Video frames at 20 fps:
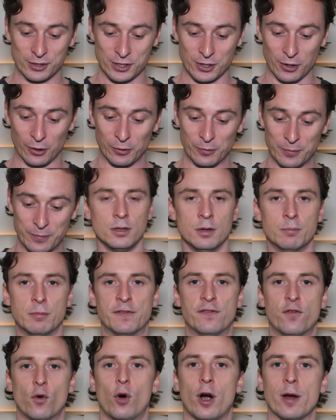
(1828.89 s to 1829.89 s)
So
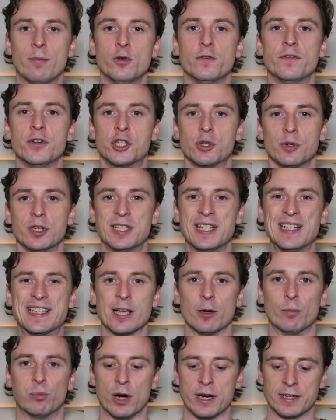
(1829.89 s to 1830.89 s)
before I move into a
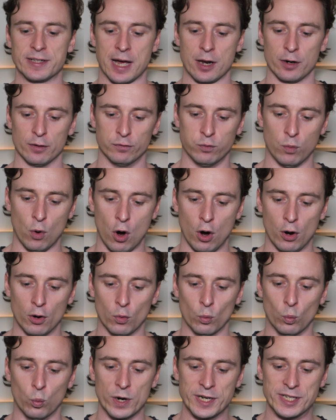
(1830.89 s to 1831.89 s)
detailed breakdown of
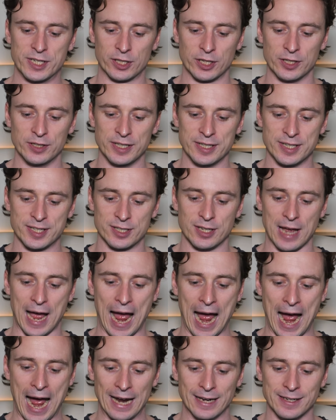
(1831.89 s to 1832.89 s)
what Whittaker needs to
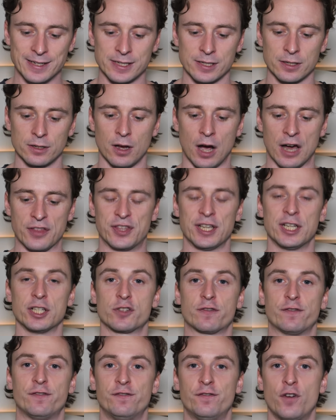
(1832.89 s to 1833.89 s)
add, I think
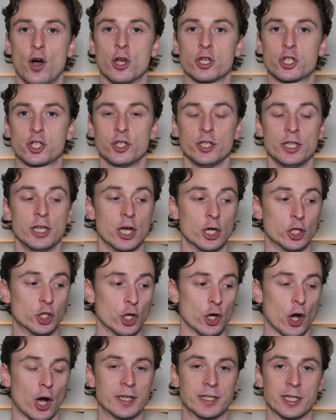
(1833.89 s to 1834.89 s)
it's firstly a
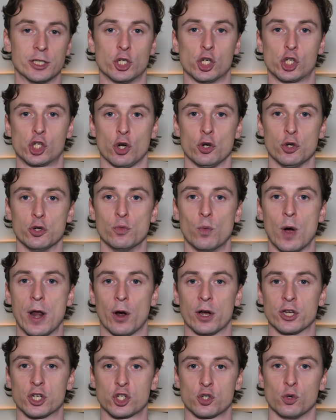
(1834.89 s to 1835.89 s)
good idea to show you when
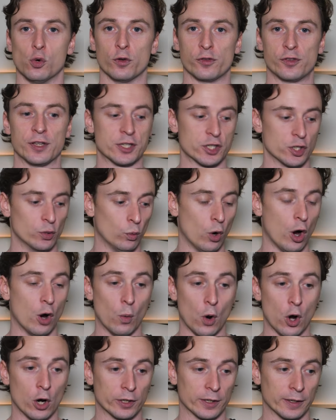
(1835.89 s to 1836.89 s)
I saw things that were
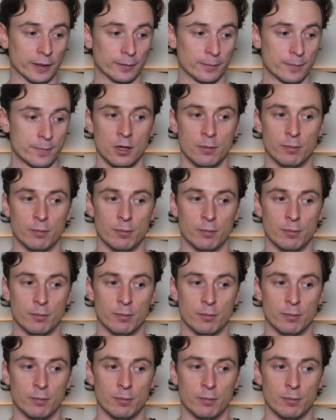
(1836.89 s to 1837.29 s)
working,